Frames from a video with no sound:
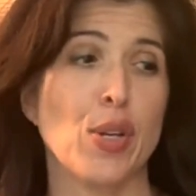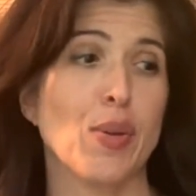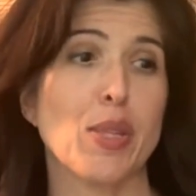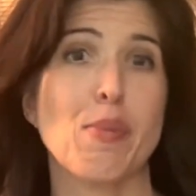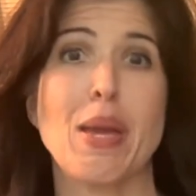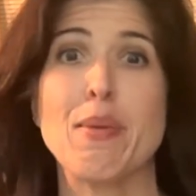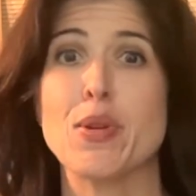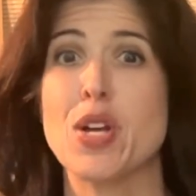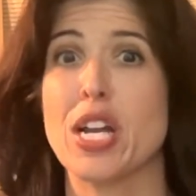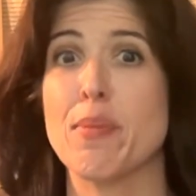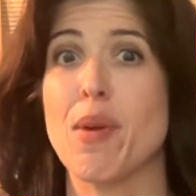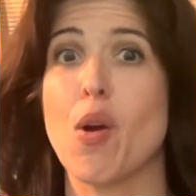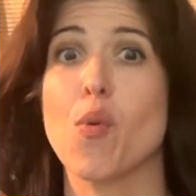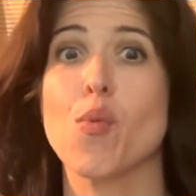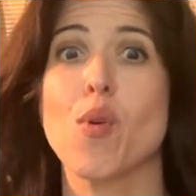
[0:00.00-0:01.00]
the baby, we're talking
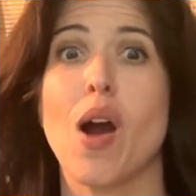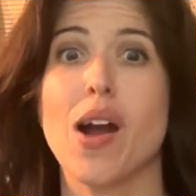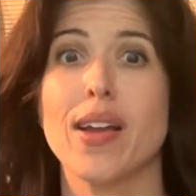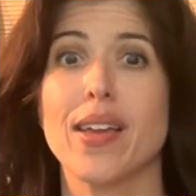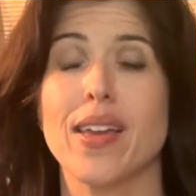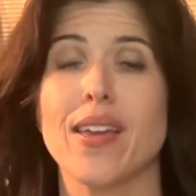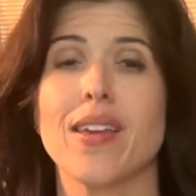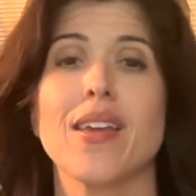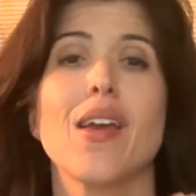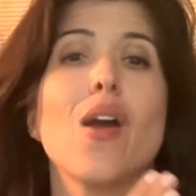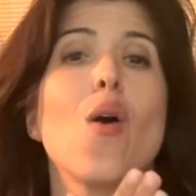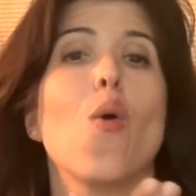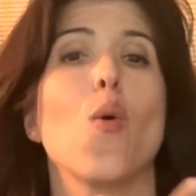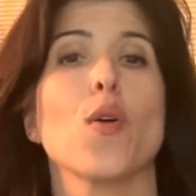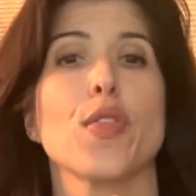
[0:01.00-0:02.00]
about rocking
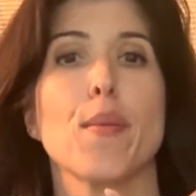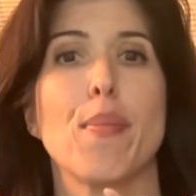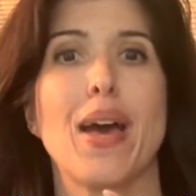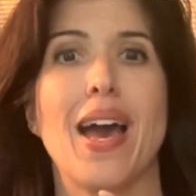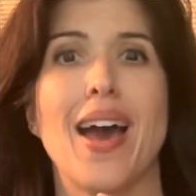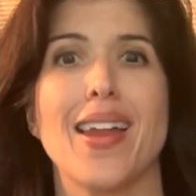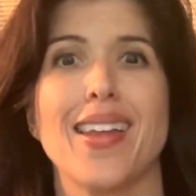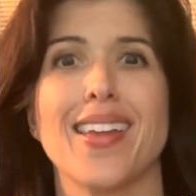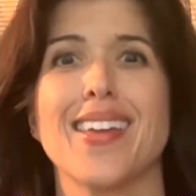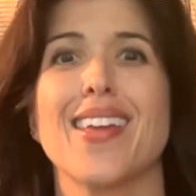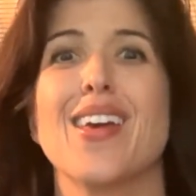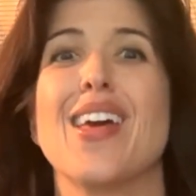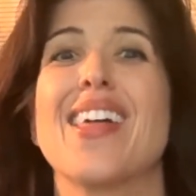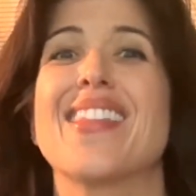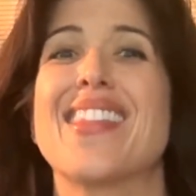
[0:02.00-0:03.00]
or the patting.
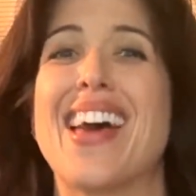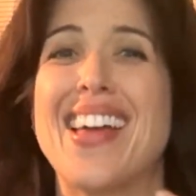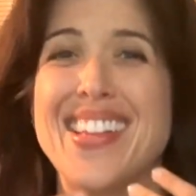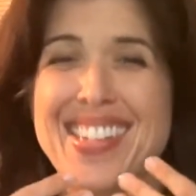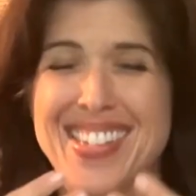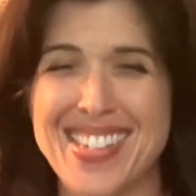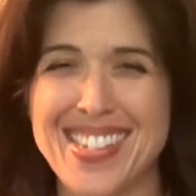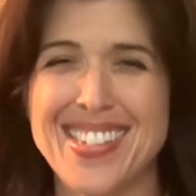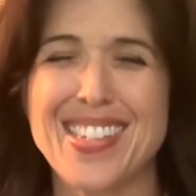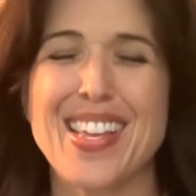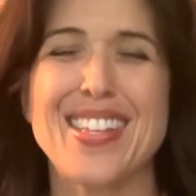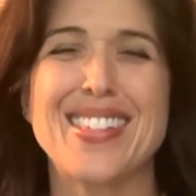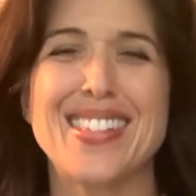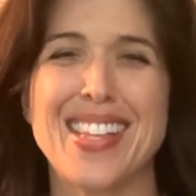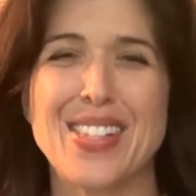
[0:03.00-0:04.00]
That is
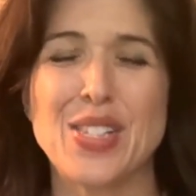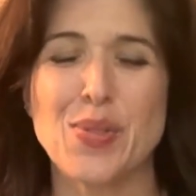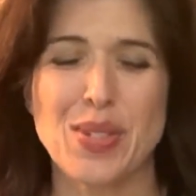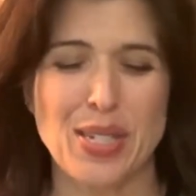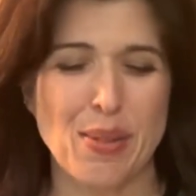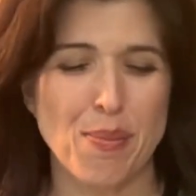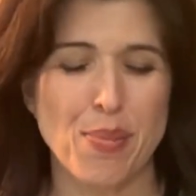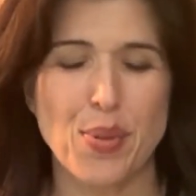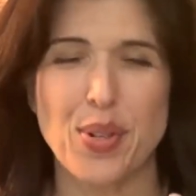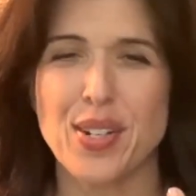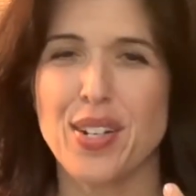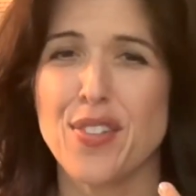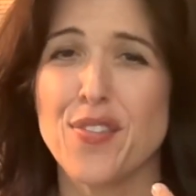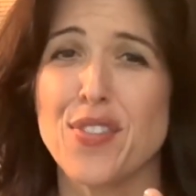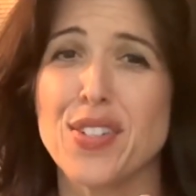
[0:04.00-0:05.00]
sensory input
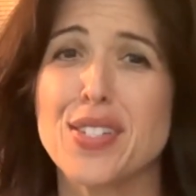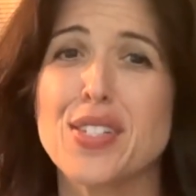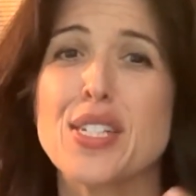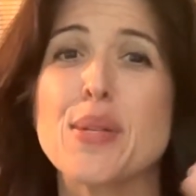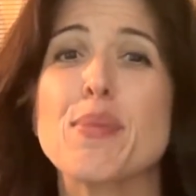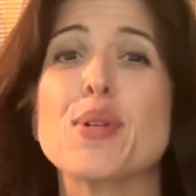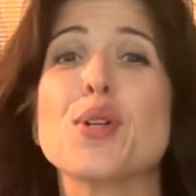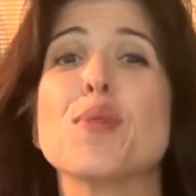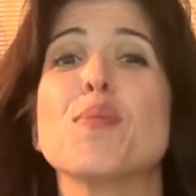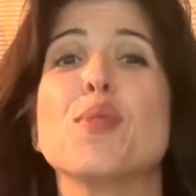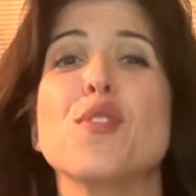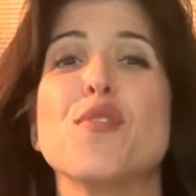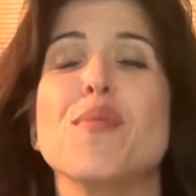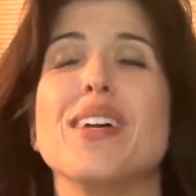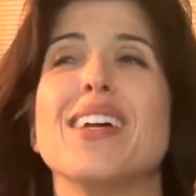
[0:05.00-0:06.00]
of vestibular
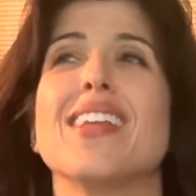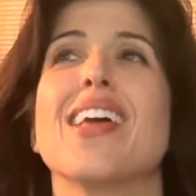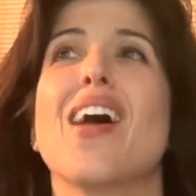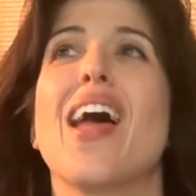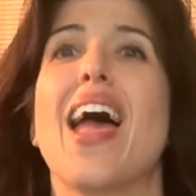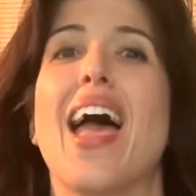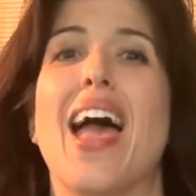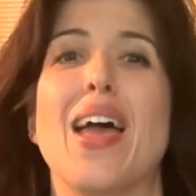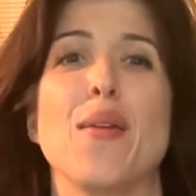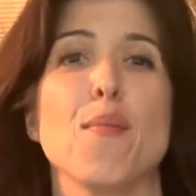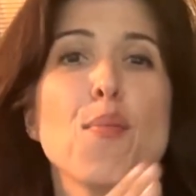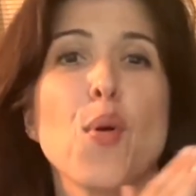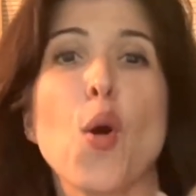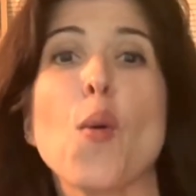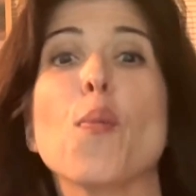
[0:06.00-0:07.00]
movement and
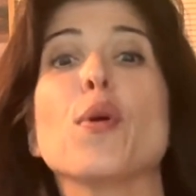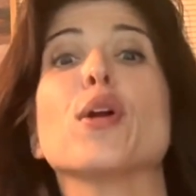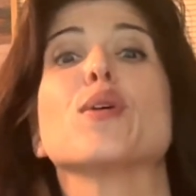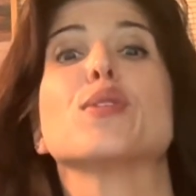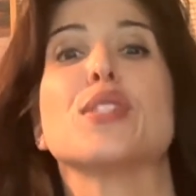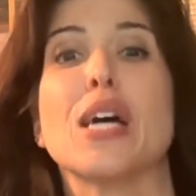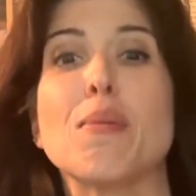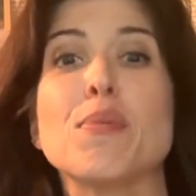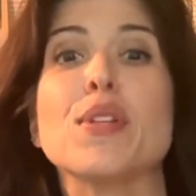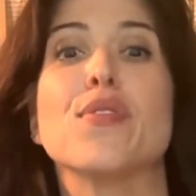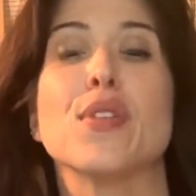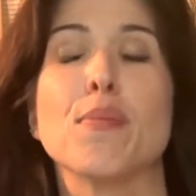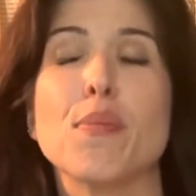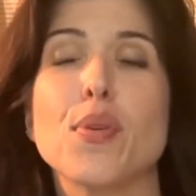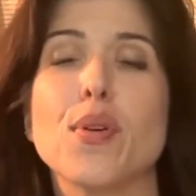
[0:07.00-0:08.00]
proprioceptive
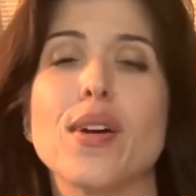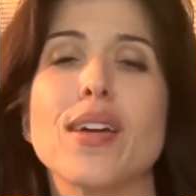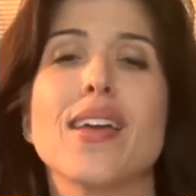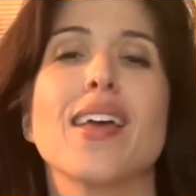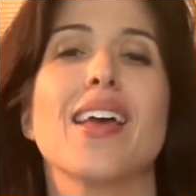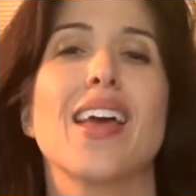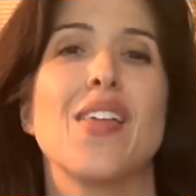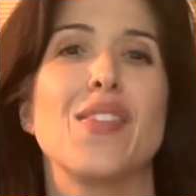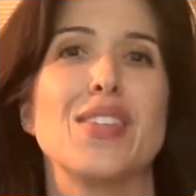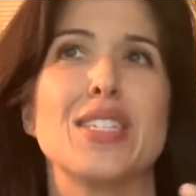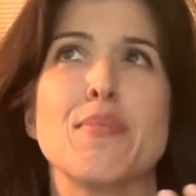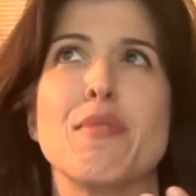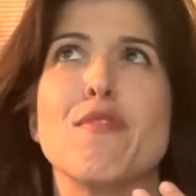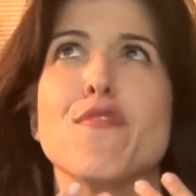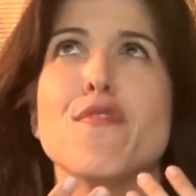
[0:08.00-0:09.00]
input. These can be
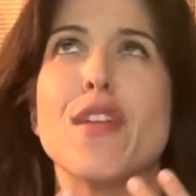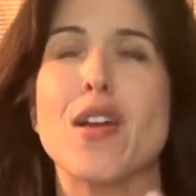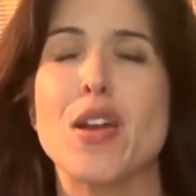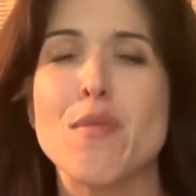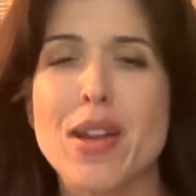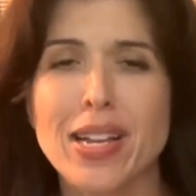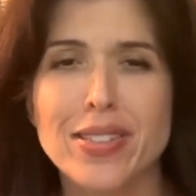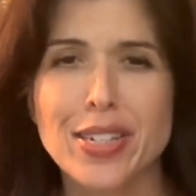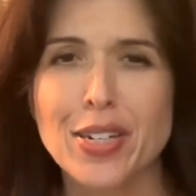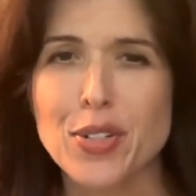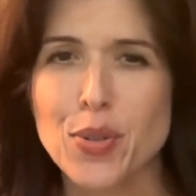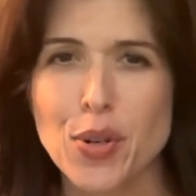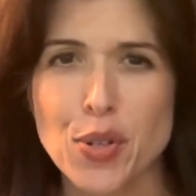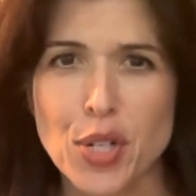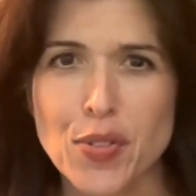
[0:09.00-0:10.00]
very regulating to our
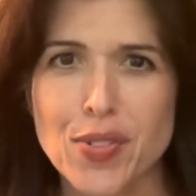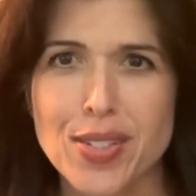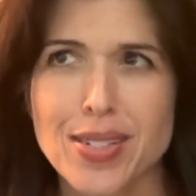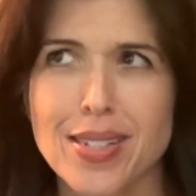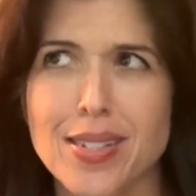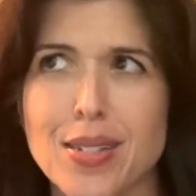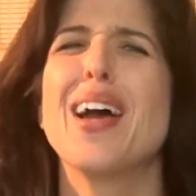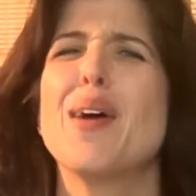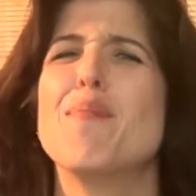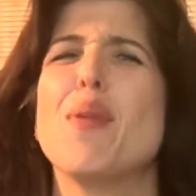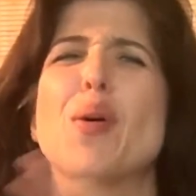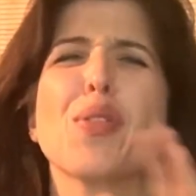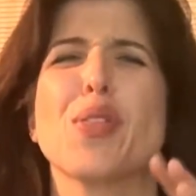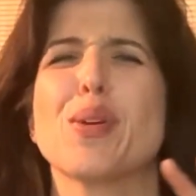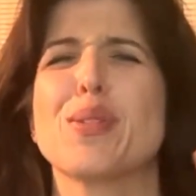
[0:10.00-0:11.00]
nervous system. Both
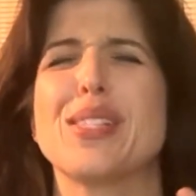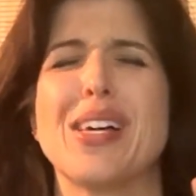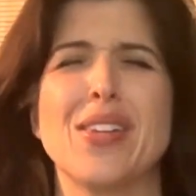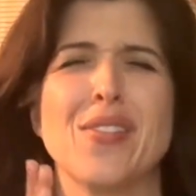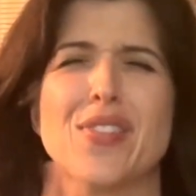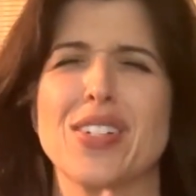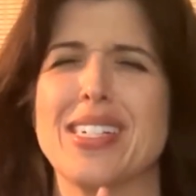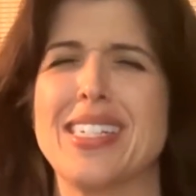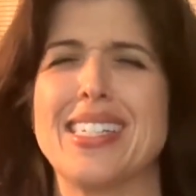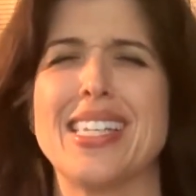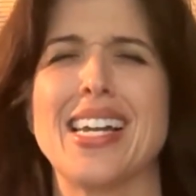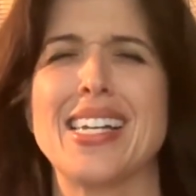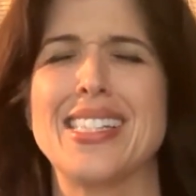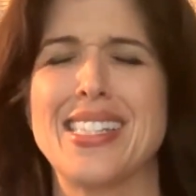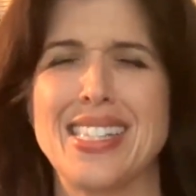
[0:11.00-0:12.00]
of those sounded very
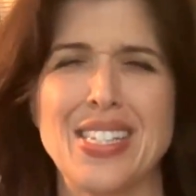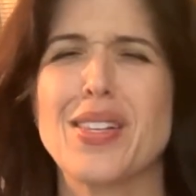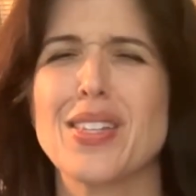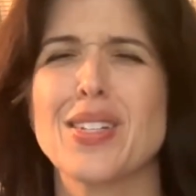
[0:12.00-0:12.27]
sciencey, a little